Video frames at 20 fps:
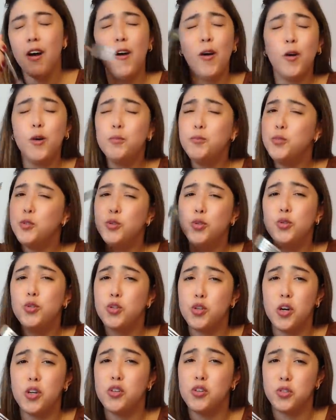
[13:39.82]
I hope you do
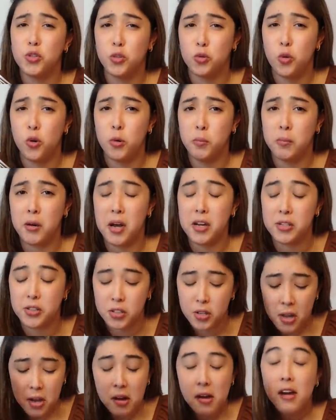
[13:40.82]
try this at home,
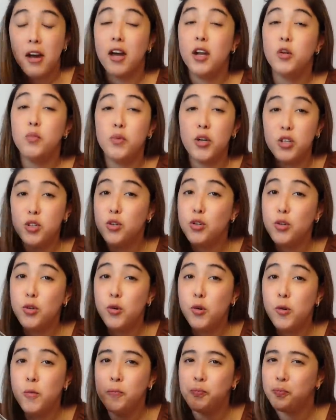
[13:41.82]
guys. And when you
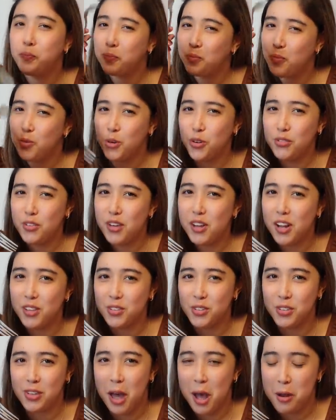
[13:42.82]
do, don't
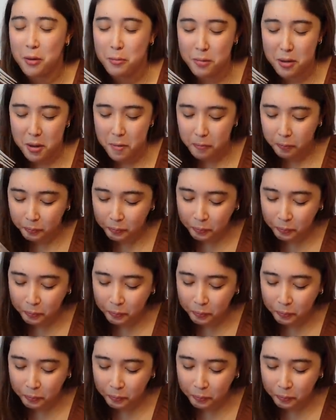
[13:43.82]
forget to tag me.